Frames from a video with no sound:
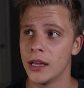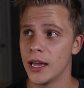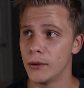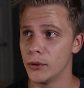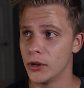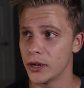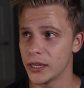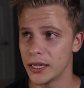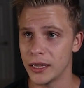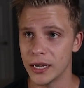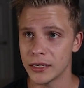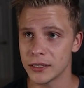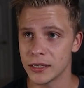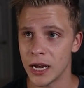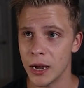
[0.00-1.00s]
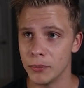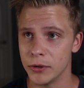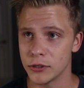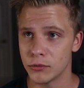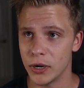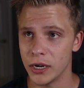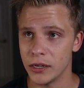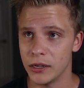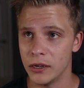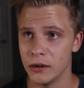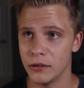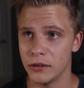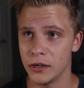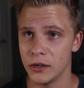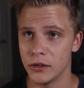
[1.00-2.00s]
and we look at the next top is right here
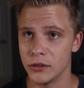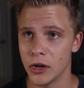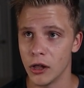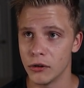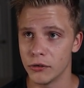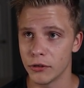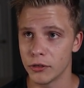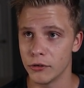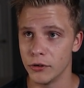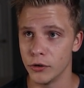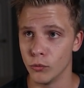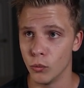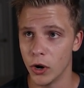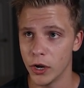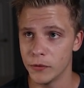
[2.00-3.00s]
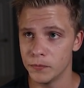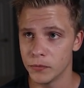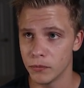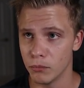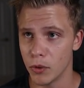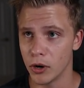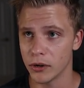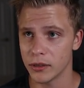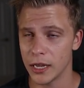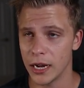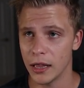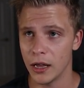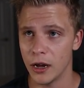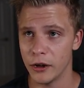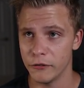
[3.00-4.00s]
near $1.31. Mark
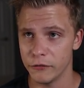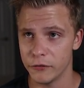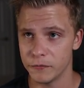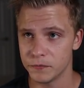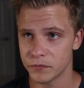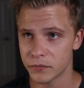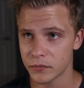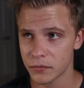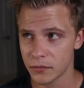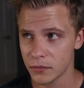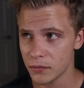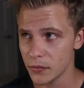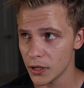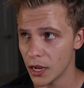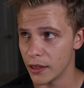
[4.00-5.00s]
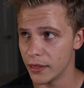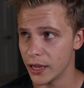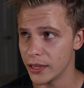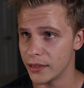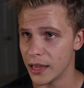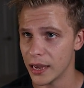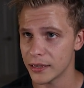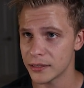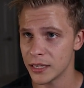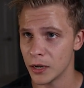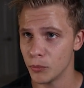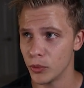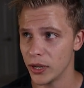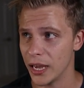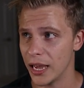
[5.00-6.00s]
that off. And then next
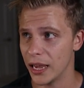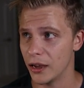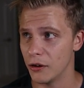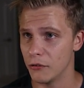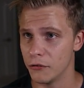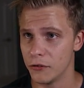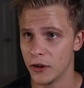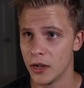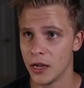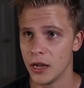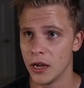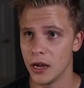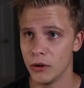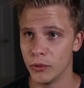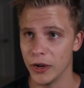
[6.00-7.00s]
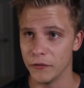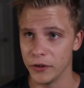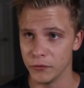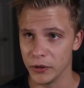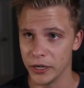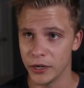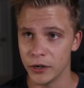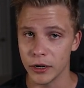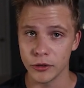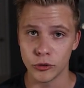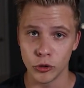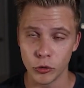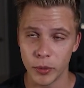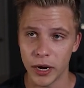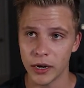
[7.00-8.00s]
up we have right here at
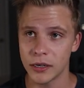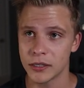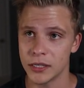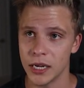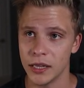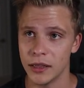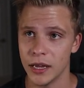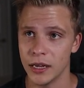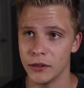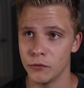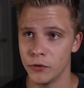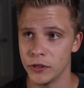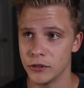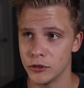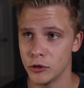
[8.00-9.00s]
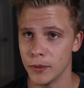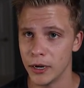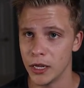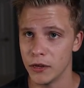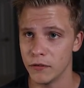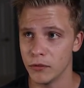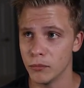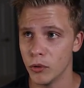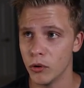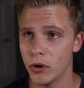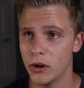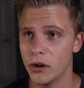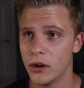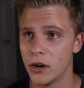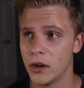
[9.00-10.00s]
$2, and then if we zoom out even
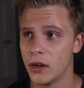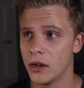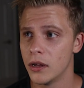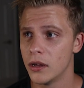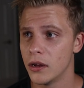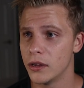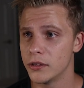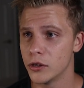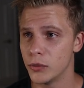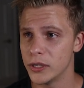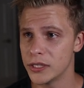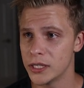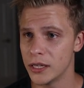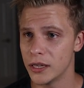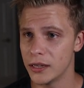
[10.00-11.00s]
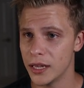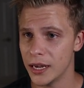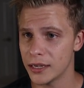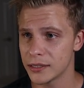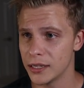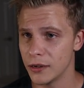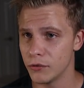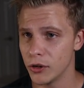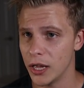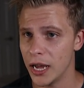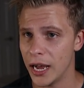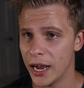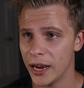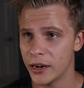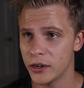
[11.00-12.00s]
more until we see the next level
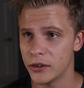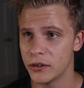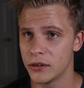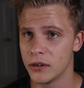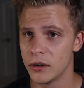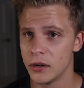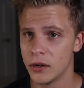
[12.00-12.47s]
higher,